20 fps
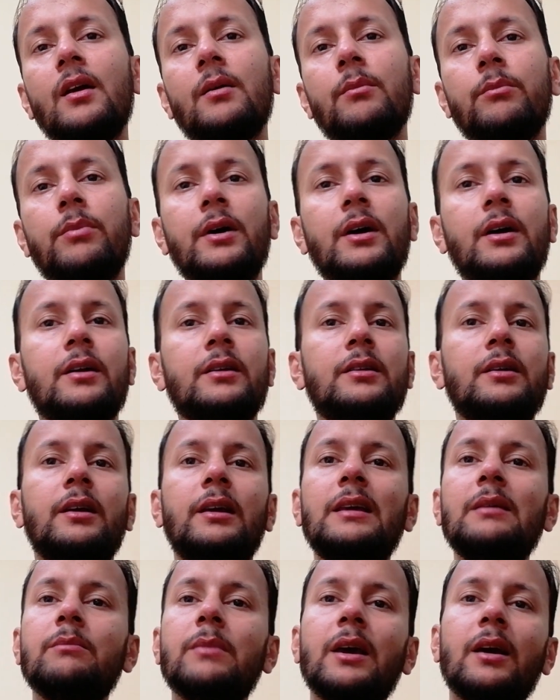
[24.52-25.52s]
but
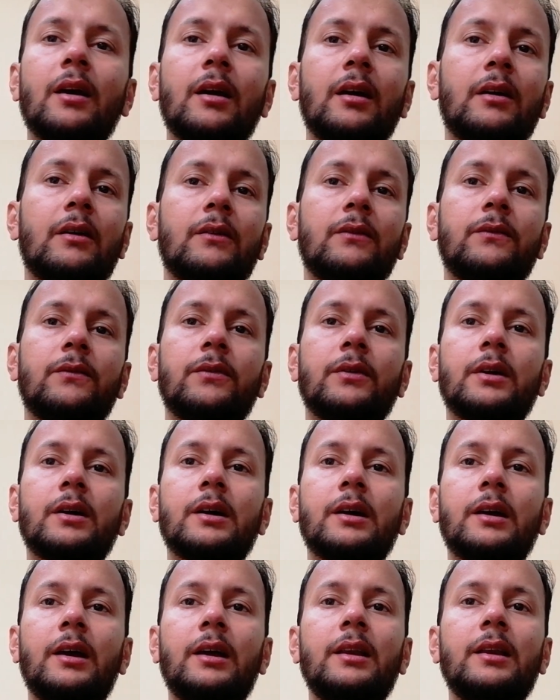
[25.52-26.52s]
he may have
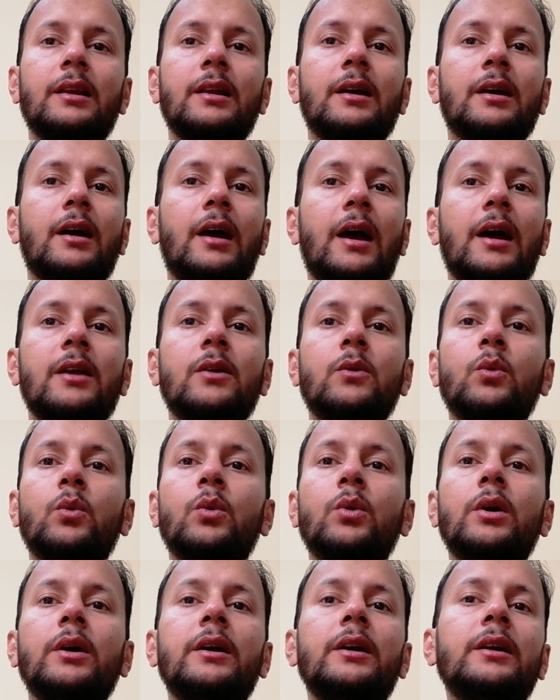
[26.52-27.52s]
uh,
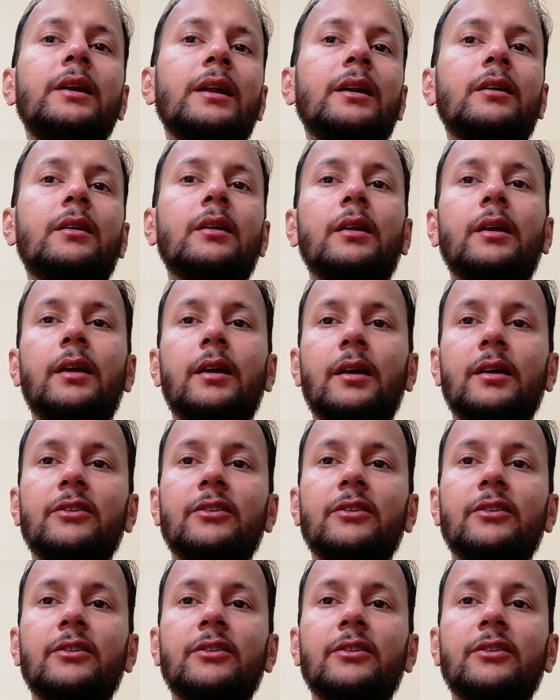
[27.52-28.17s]
inadvertently